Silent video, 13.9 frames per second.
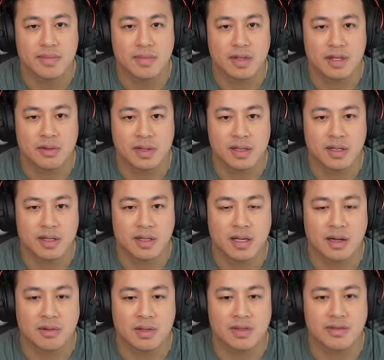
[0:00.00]
You would think that I
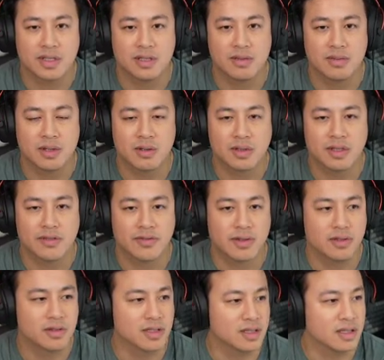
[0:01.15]
would have assumed there was a
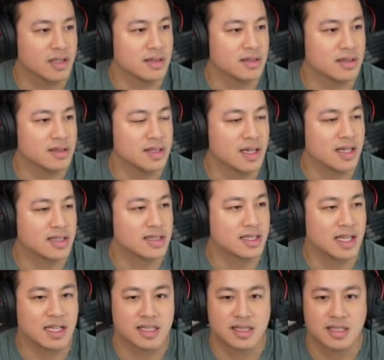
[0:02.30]
folder called
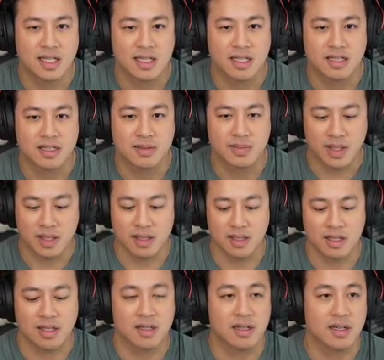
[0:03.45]
./settings, but
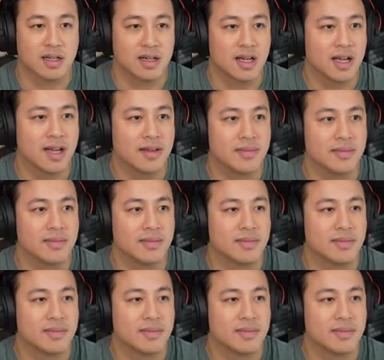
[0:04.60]
either I'm...